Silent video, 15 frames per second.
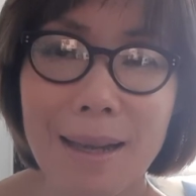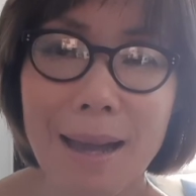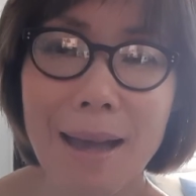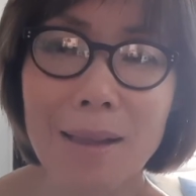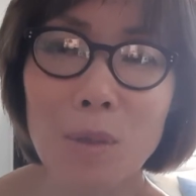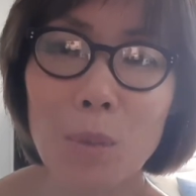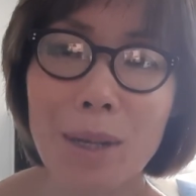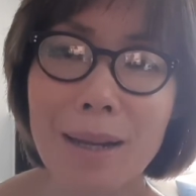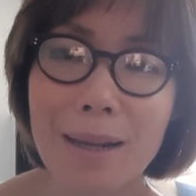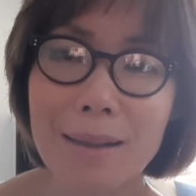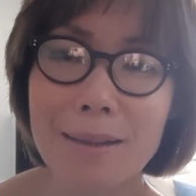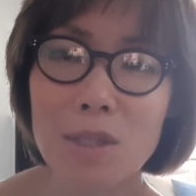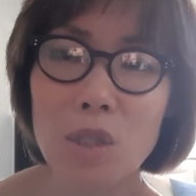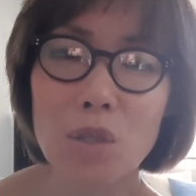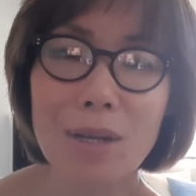Ellen White
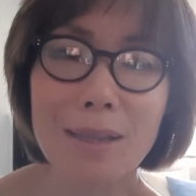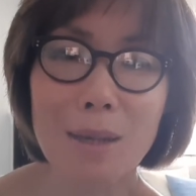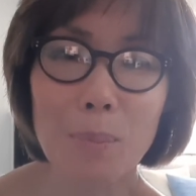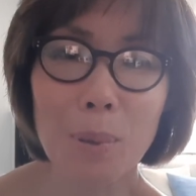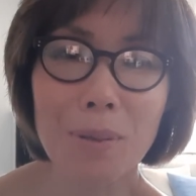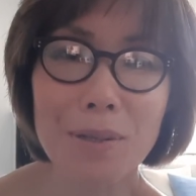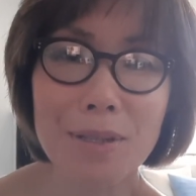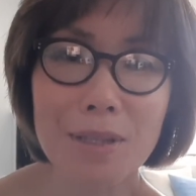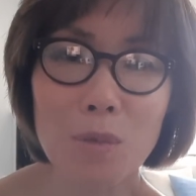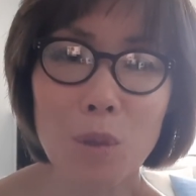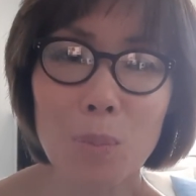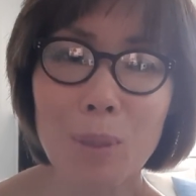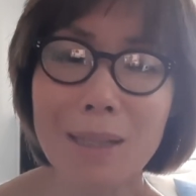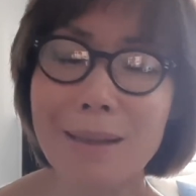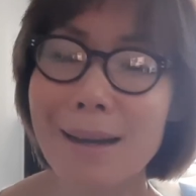illustrated that person
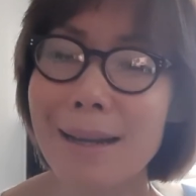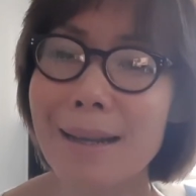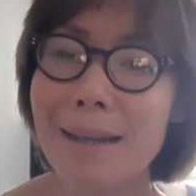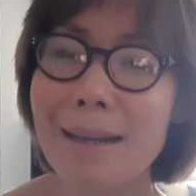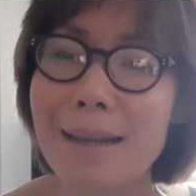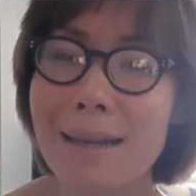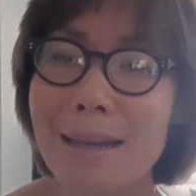will be like